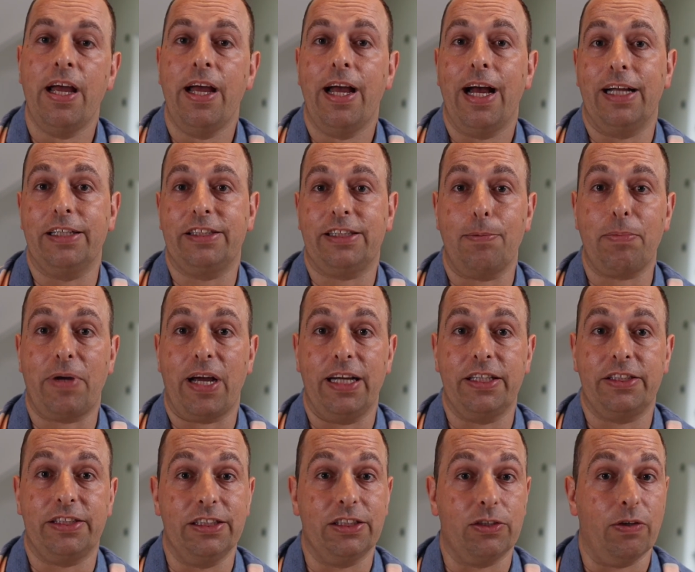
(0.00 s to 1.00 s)
And some
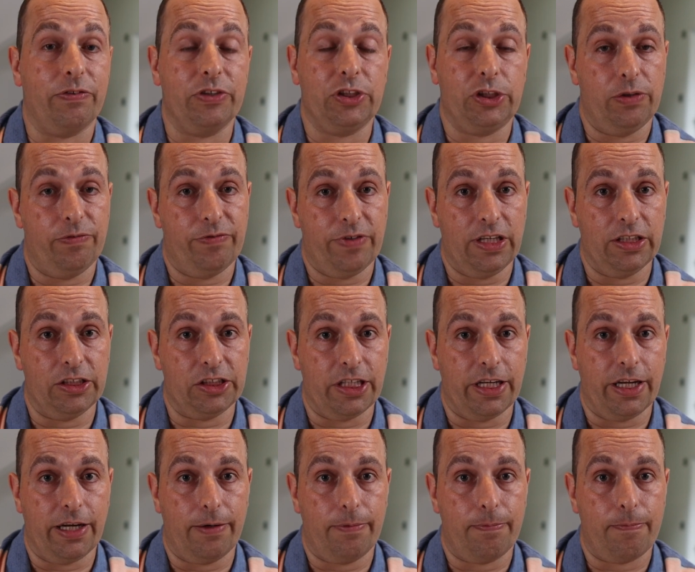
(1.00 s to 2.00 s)
cases offers you
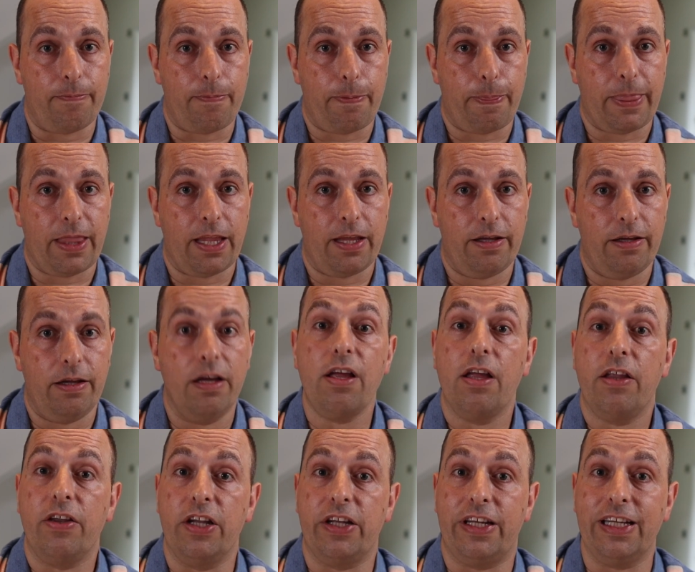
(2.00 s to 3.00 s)
versioning.
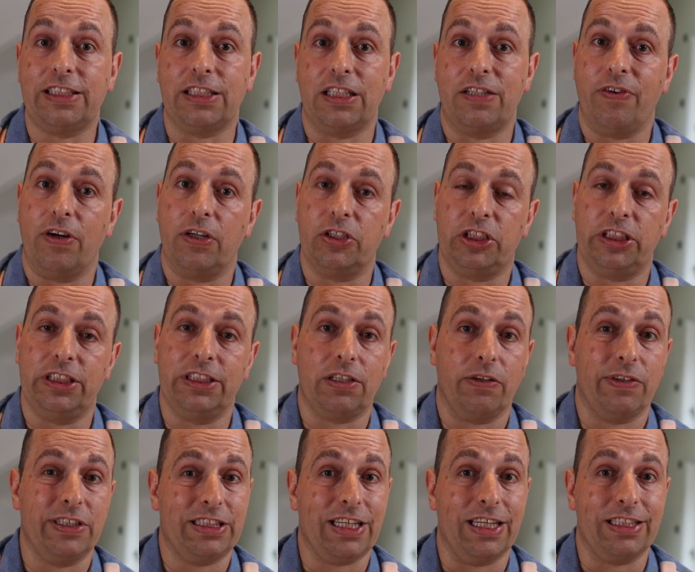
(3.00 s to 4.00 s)
The disadvantages
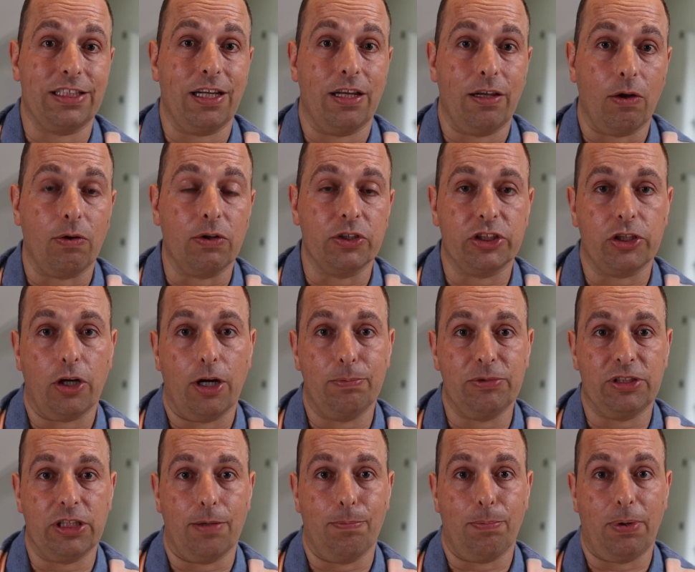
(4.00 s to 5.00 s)
are it takes a long time
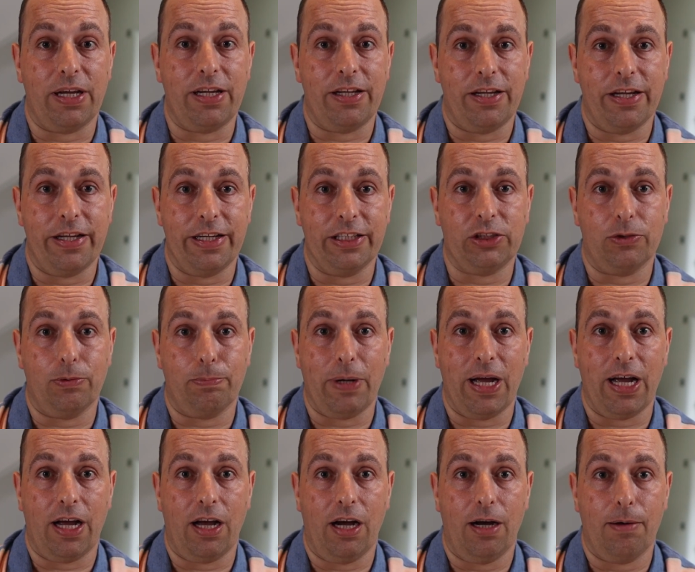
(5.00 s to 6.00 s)
to complete the initial
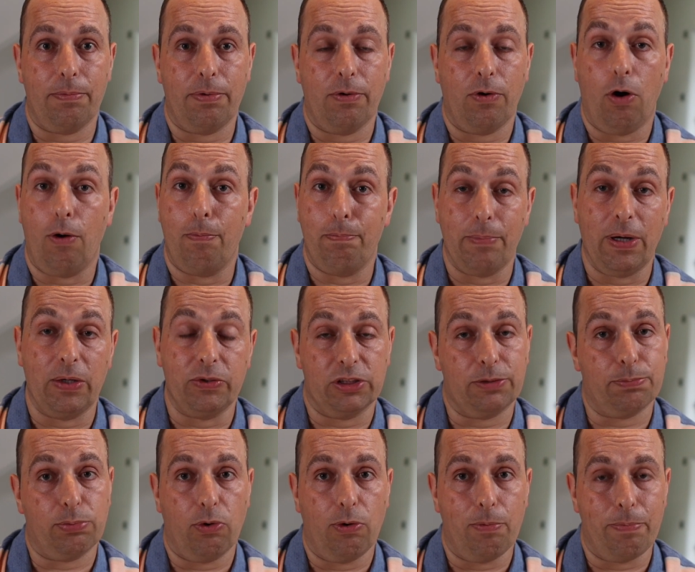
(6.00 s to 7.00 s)
backup on
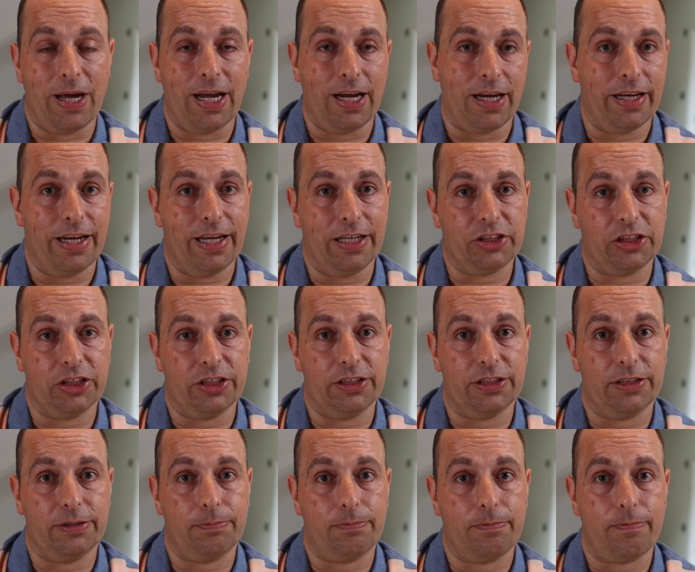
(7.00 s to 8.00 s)
most broadband
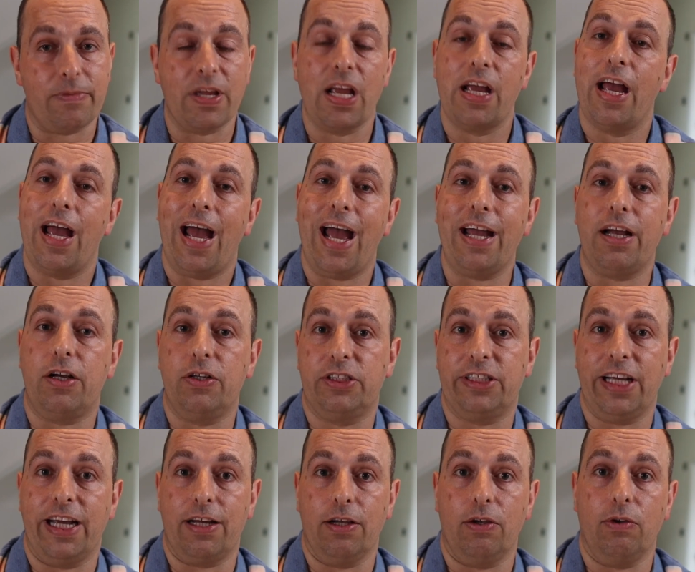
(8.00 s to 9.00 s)
connections, and could
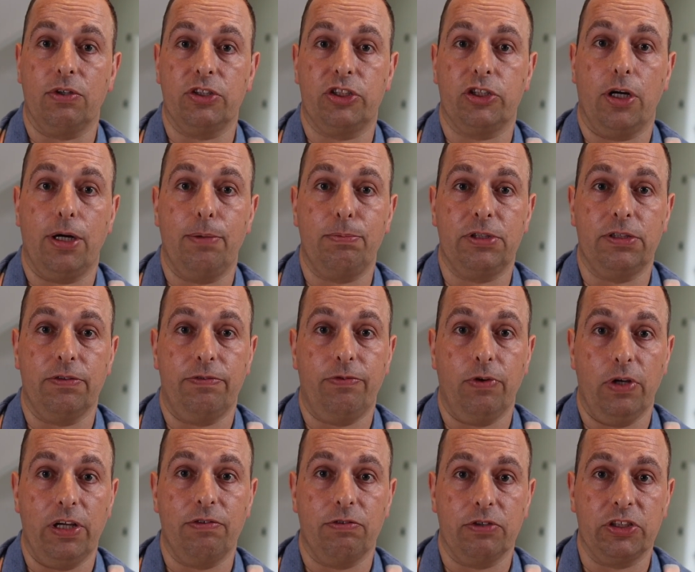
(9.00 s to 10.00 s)
take a long time to
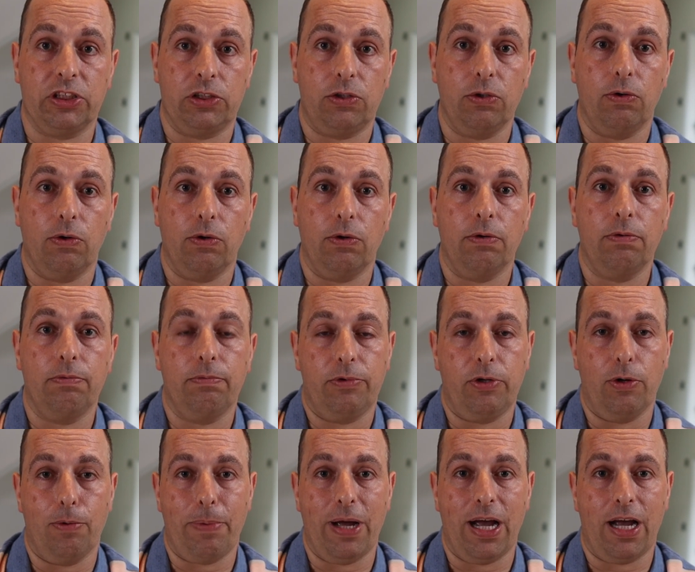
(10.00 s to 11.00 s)
fully restore
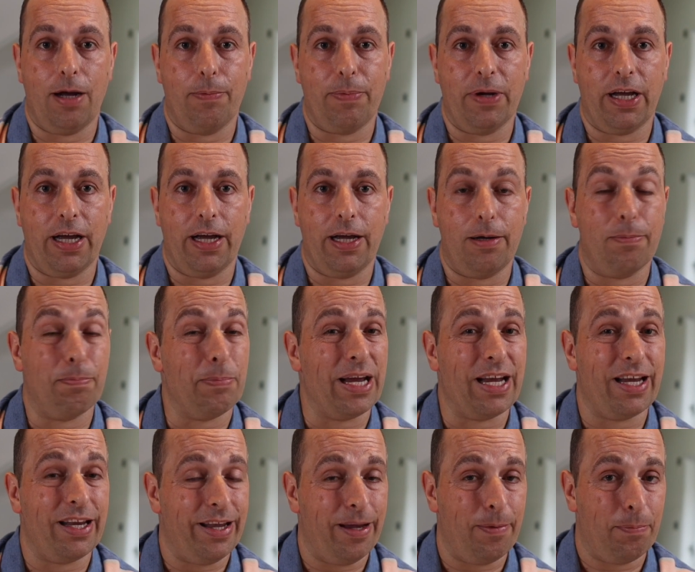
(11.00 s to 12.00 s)
your backup again,
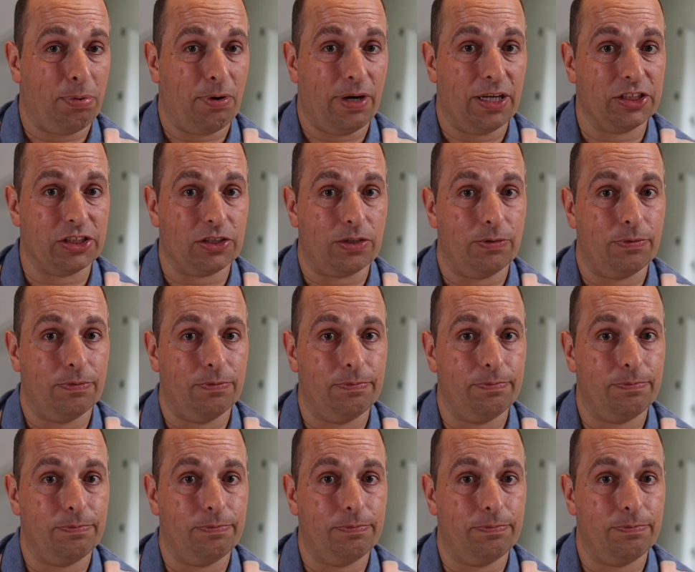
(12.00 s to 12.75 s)
making it impractical.